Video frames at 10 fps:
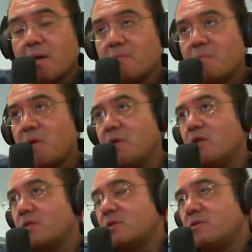Maybe
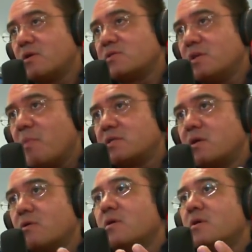not just in
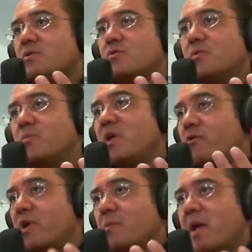Mexico, to be
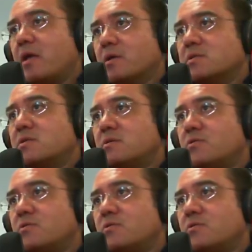real makers,